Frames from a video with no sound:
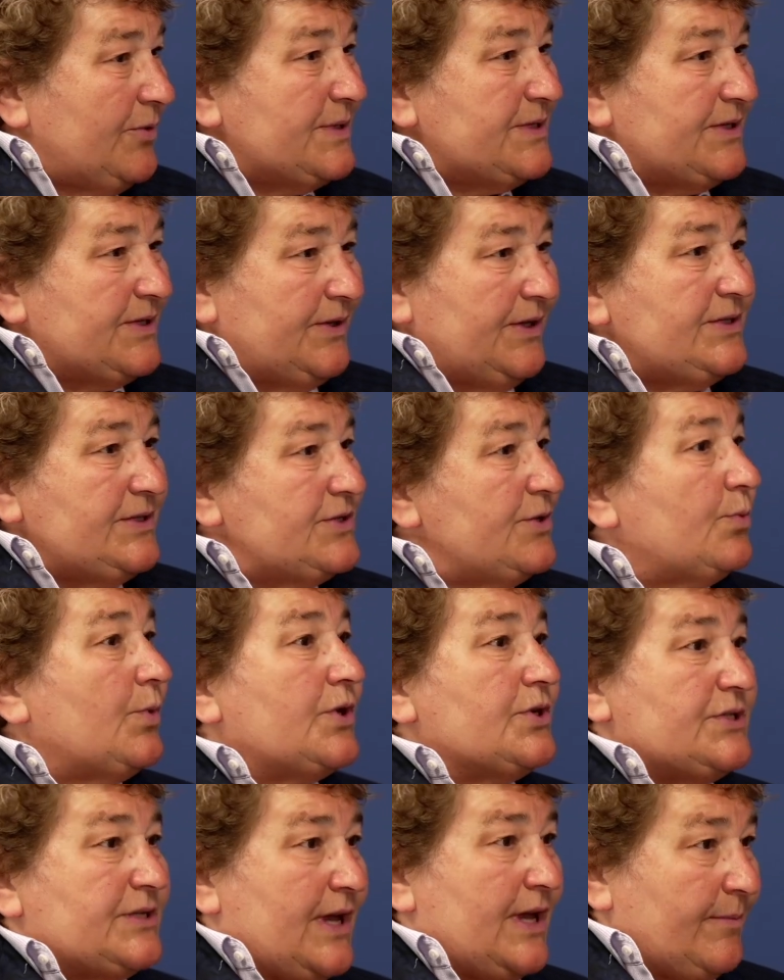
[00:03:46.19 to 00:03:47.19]
resilience, the
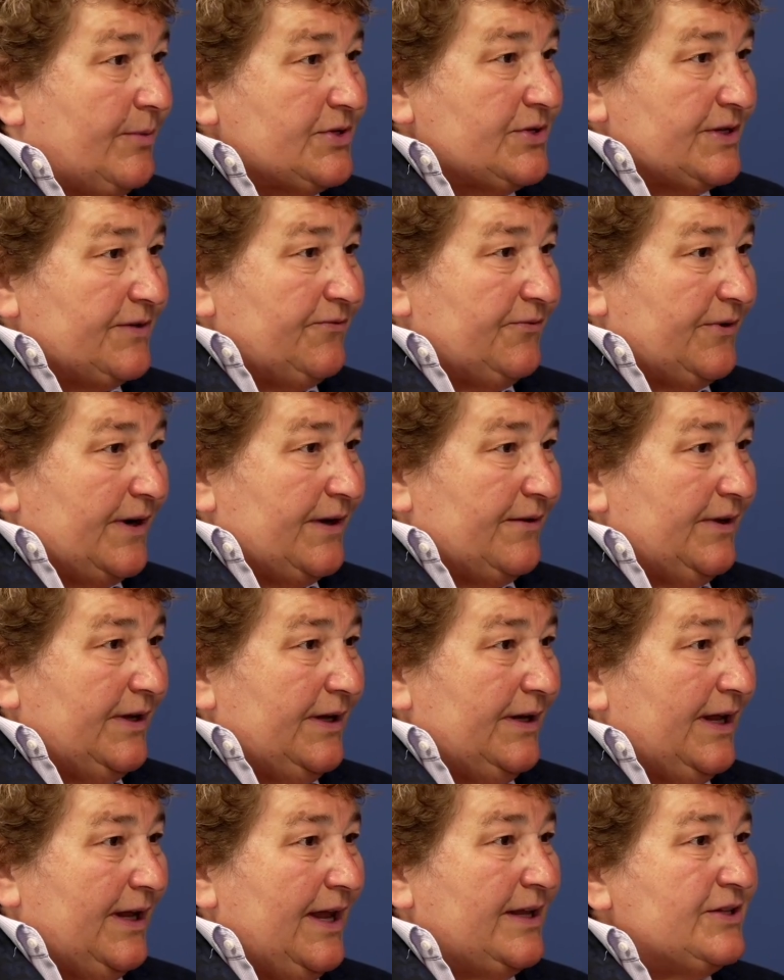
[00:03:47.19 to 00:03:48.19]
word cyber is in front of
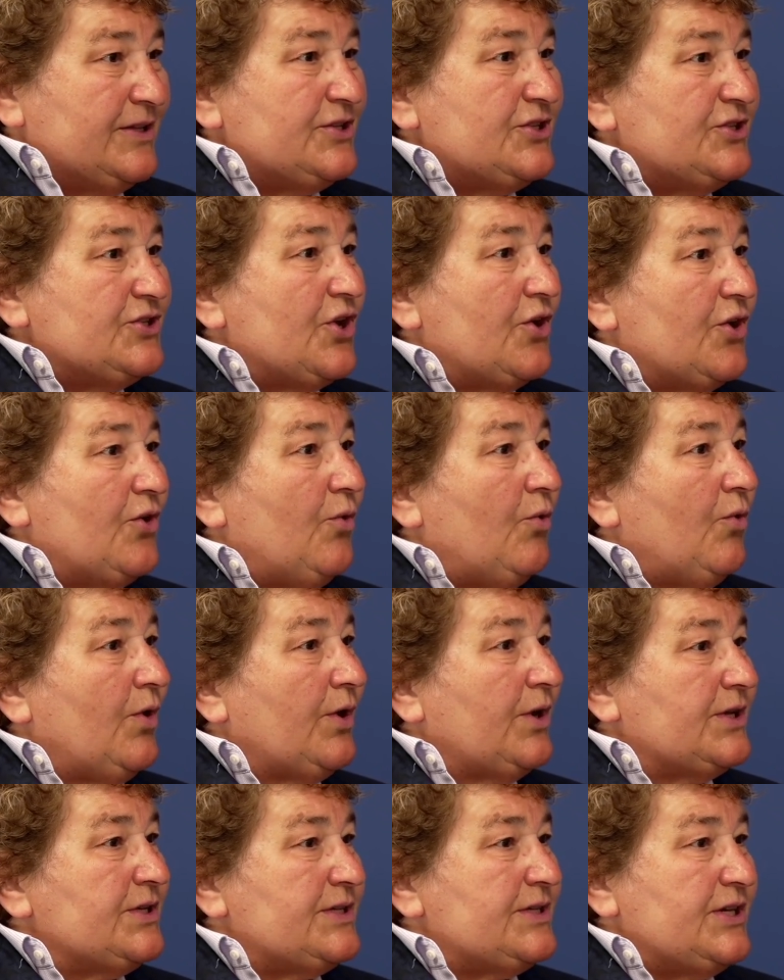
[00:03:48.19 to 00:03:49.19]
it, and so
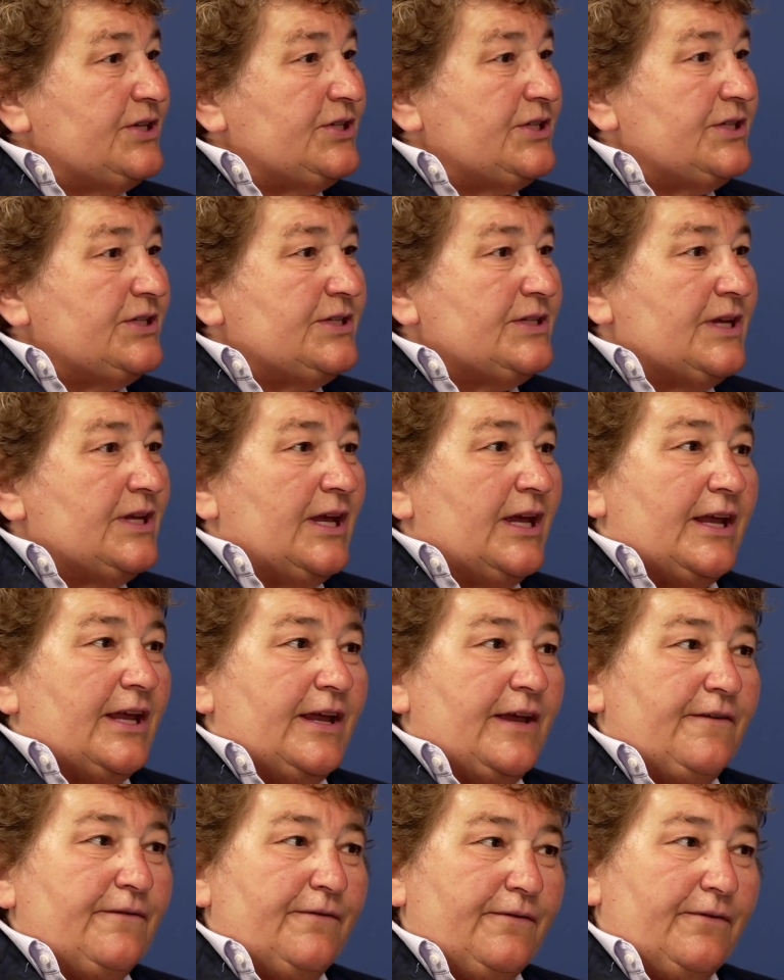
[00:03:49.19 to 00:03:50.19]
organizations
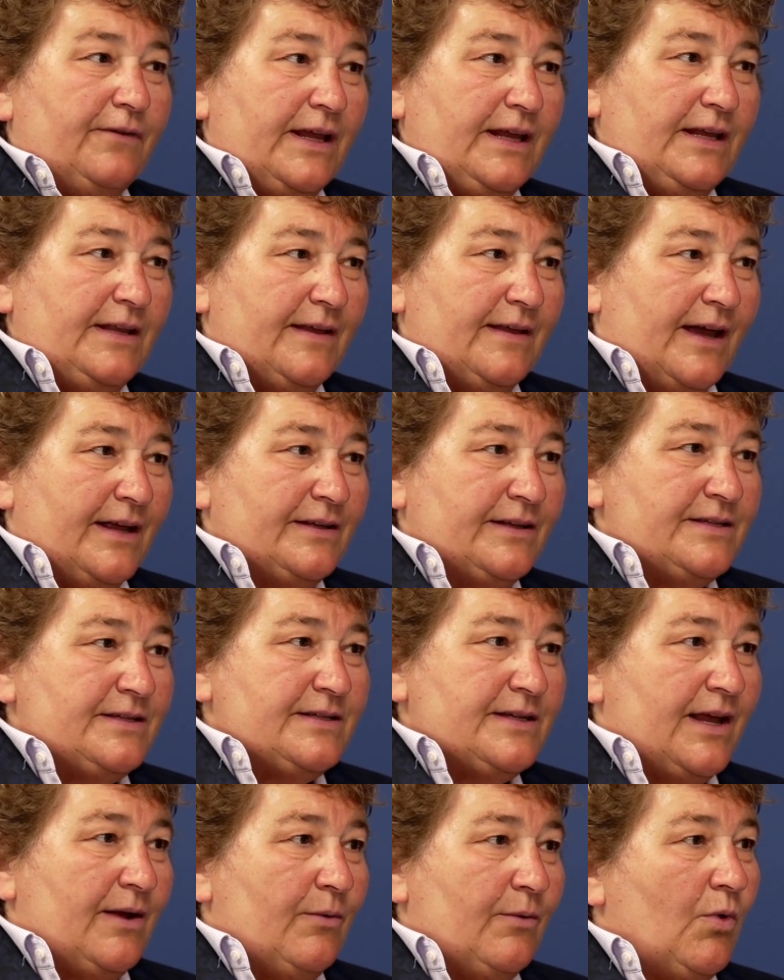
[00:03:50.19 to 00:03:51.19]
conflate that and
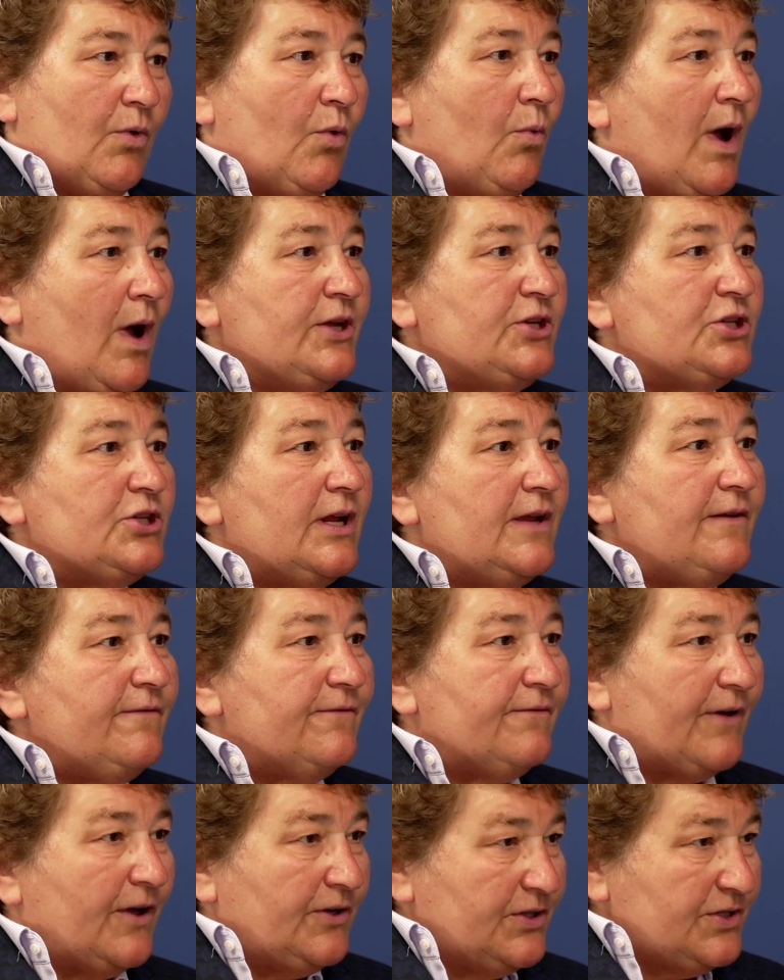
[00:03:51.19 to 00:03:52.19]
say, well, why should I
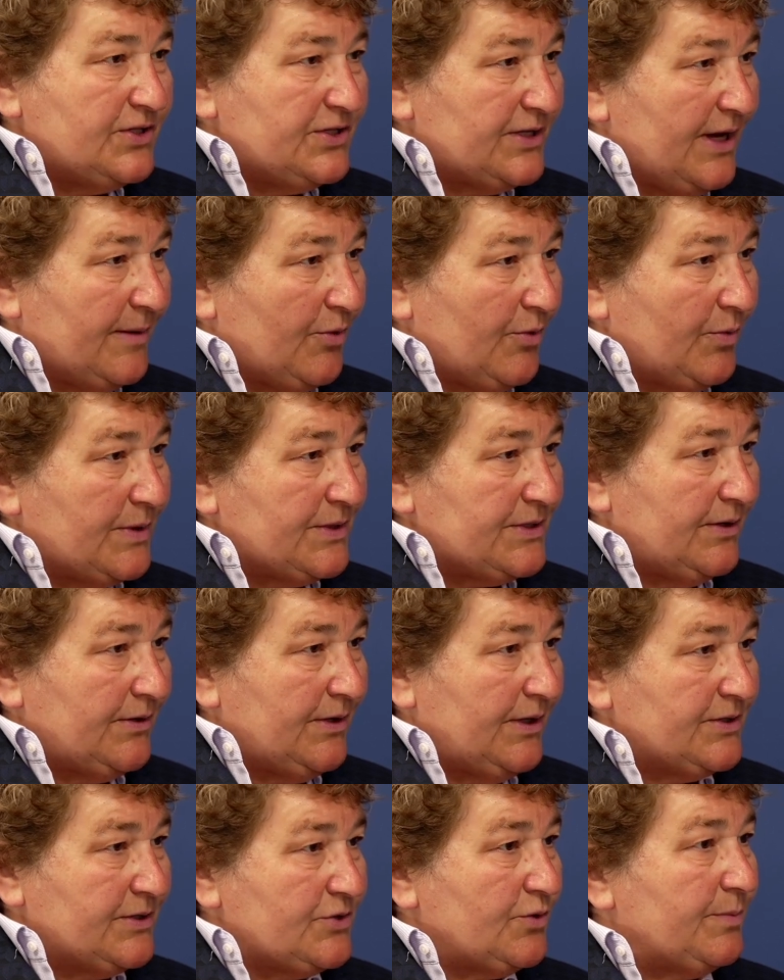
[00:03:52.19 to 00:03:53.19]
fund cyber
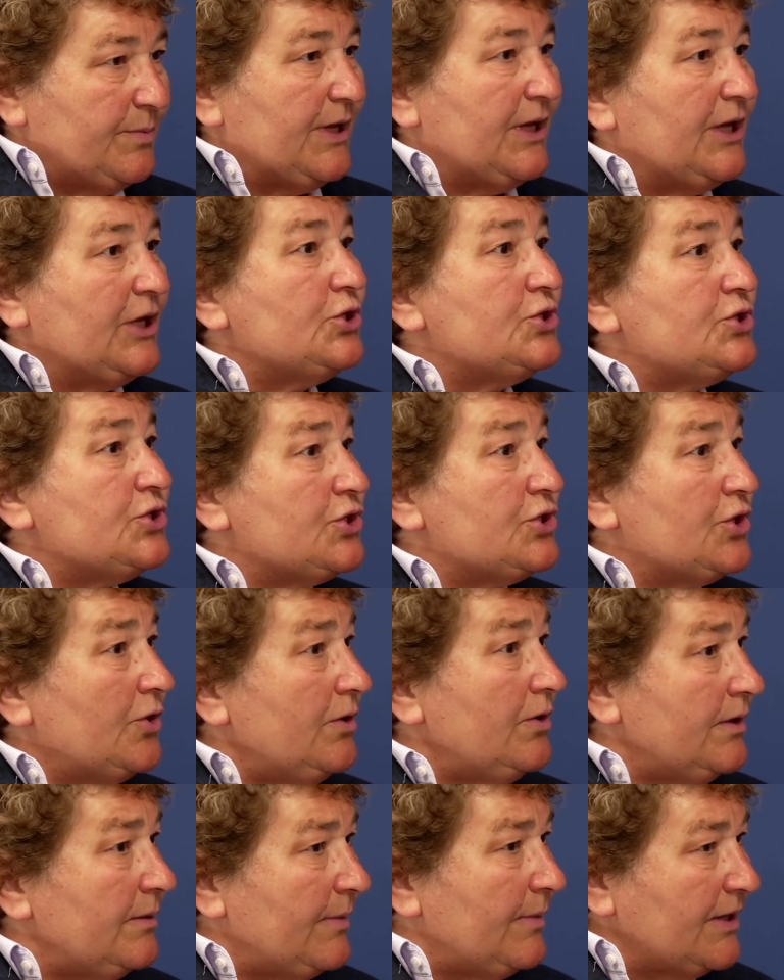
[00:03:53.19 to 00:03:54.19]
resilience or be
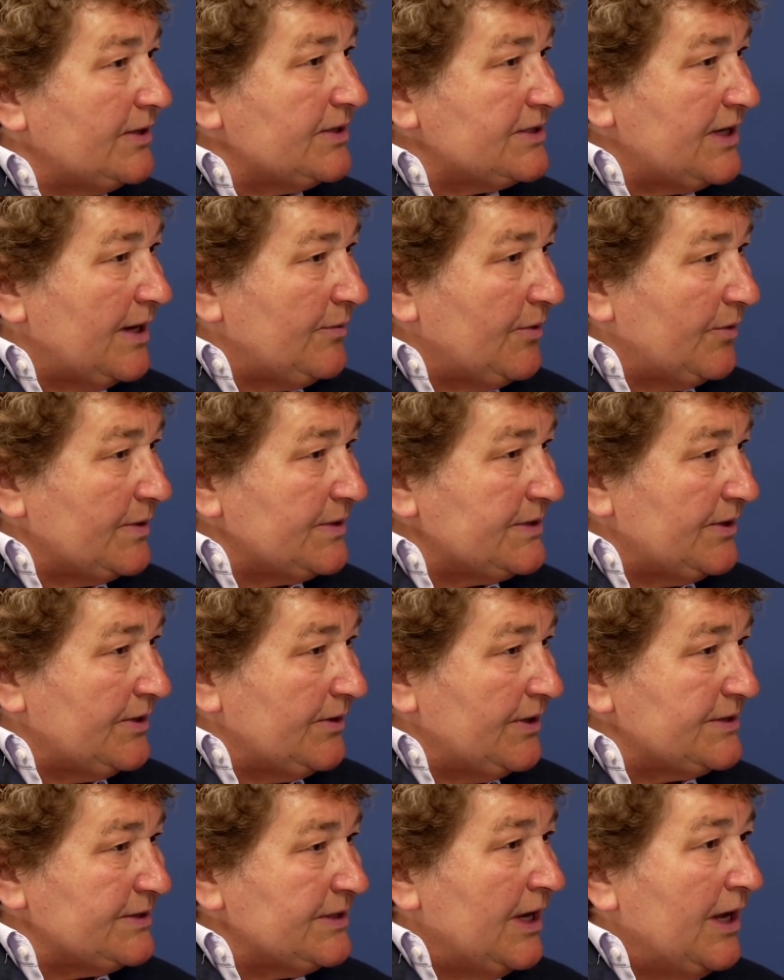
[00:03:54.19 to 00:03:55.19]
concerned about cyber
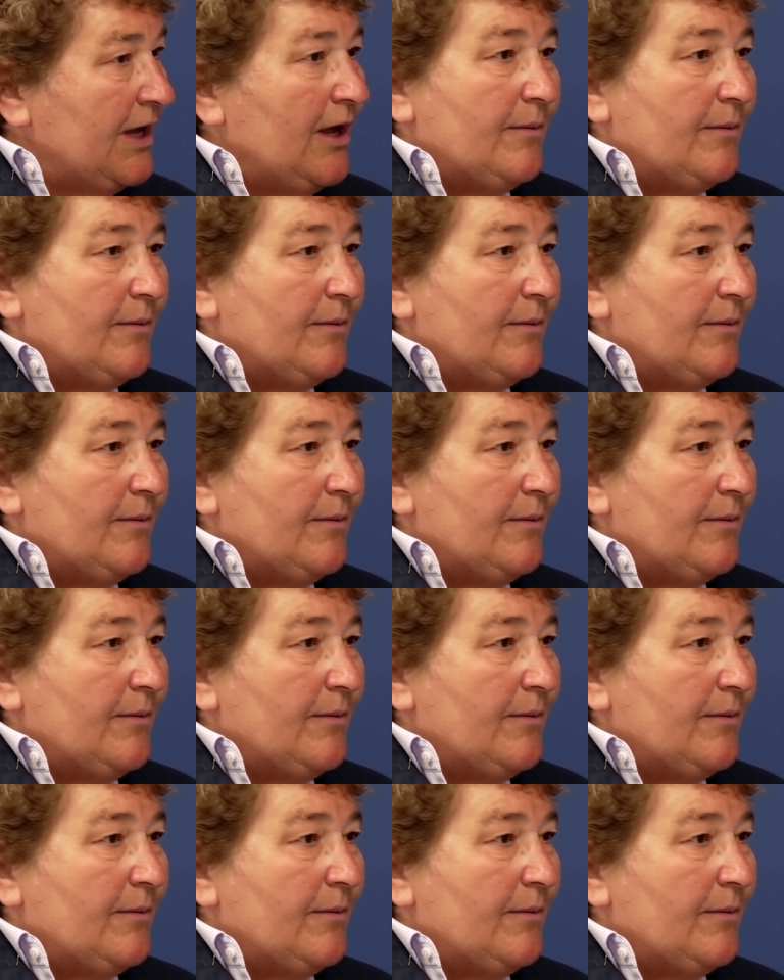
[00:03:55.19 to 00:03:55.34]
resilience?